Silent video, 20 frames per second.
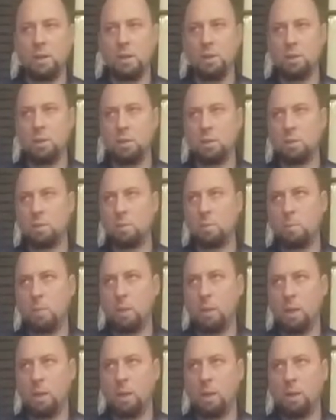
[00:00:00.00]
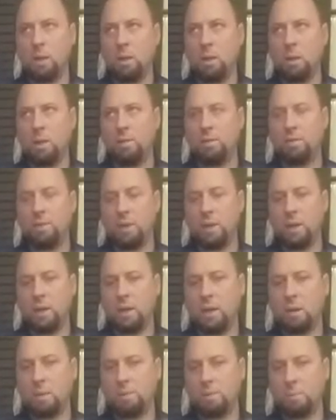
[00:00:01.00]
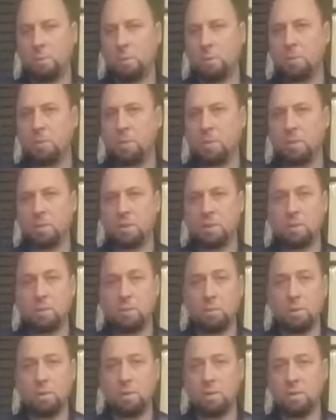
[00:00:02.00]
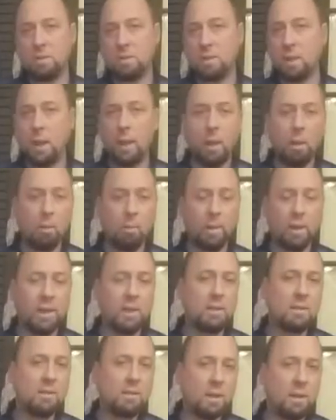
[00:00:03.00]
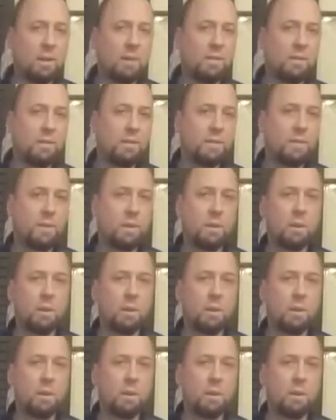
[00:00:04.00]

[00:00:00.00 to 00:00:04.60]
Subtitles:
You should also be very comfortable with the scale by itself.